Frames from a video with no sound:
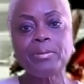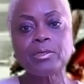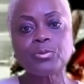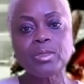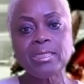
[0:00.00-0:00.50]

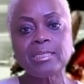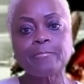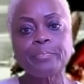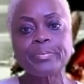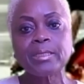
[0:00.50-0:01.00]
arena.
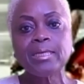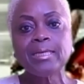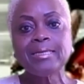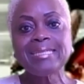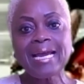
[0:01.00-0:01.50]

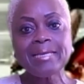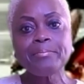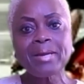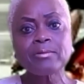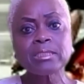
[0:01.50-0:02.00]
That
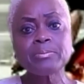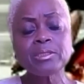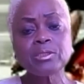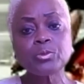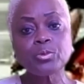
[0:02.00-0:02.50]

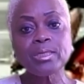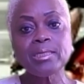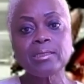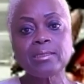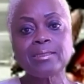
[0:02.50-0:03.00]
embarrassment is
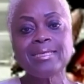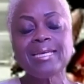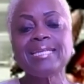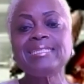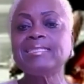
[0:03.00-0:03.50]
real.
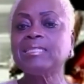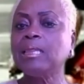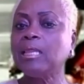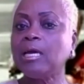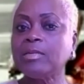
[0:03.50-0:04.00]
It takes a
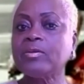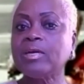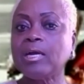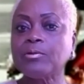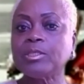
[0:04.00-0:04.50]
lot of
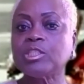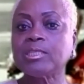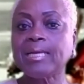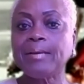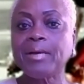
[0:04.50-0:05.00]
courage to
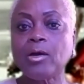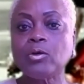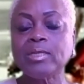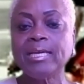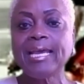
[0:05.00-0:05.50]
come
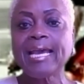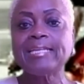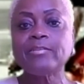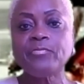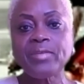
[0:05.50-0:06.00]
out
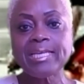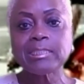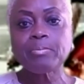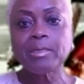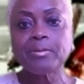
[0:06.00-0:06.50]
and to
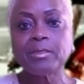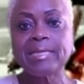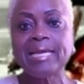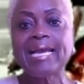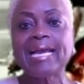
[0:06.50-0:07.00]
face
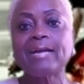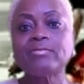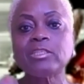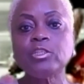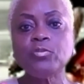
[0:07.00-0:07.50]
people
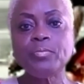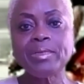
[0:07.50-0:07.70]
after you've